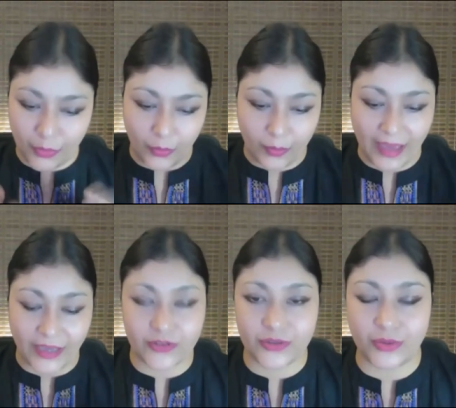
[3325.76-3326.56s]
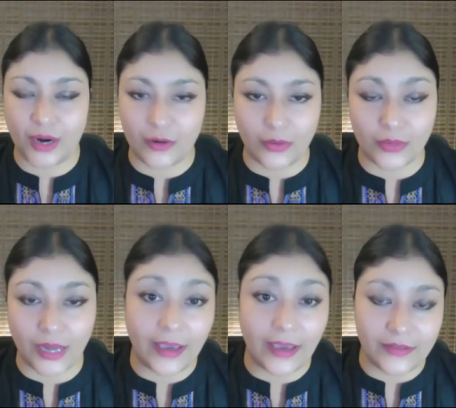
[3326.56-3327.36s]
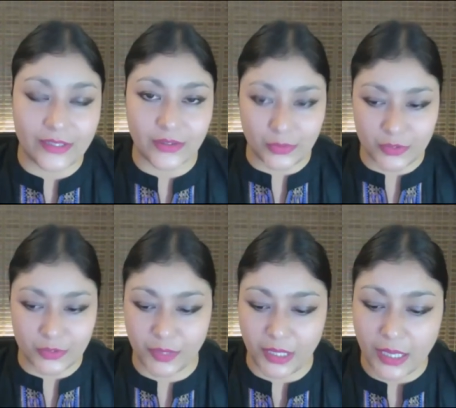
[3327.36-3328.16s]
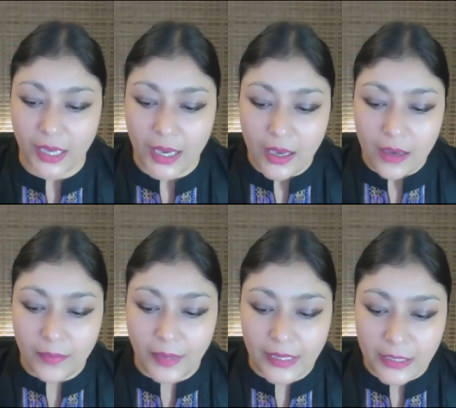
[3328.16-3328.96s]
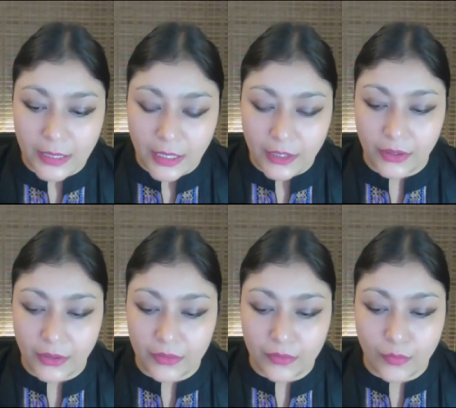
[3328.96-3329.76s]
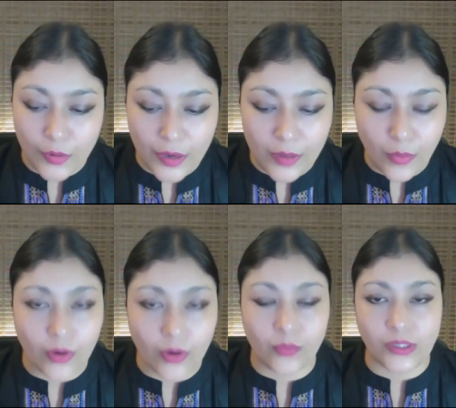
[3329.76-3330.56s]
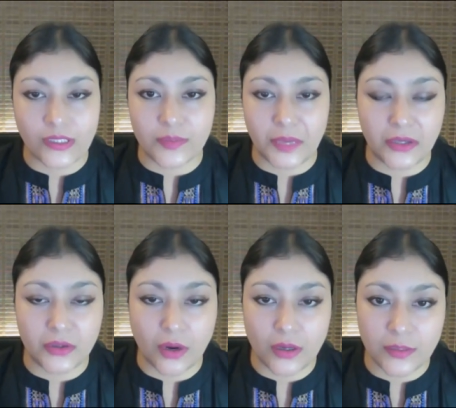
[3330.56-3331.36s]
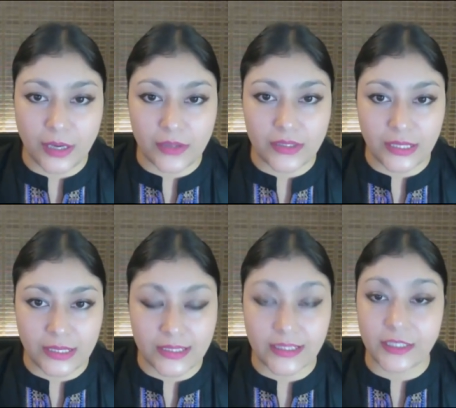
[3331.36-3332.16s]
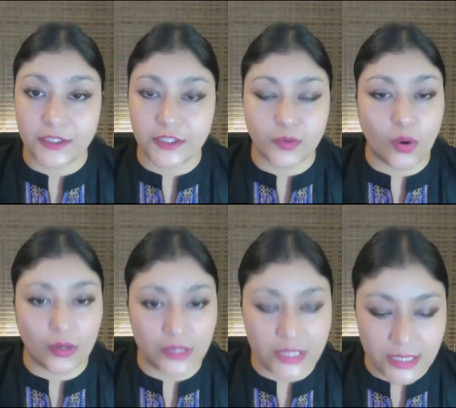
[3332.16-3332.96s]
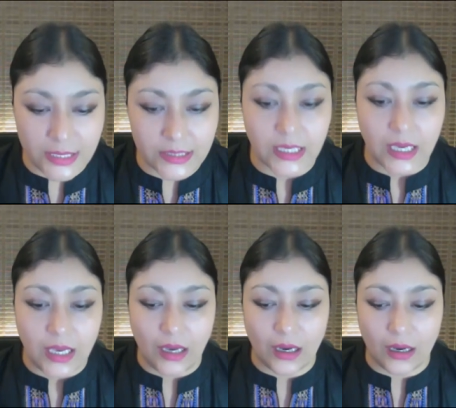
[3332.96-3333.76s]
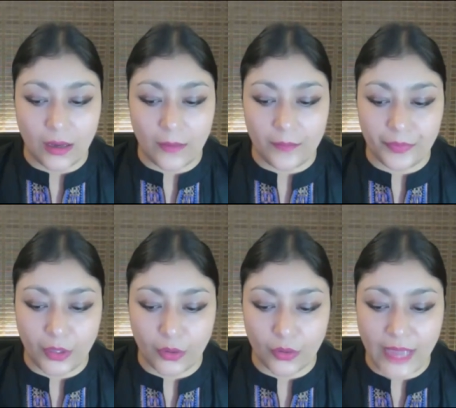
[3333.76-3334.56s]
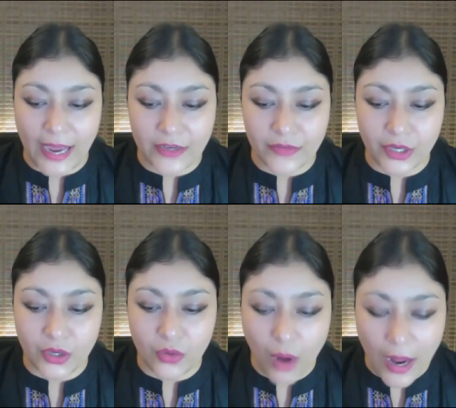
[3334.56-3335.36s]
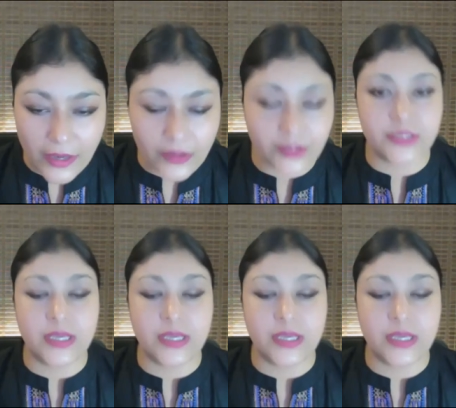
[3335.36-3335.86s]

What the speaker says: back into our own lives, so to speak. But more and more what is being talked about is leadership qualities that requires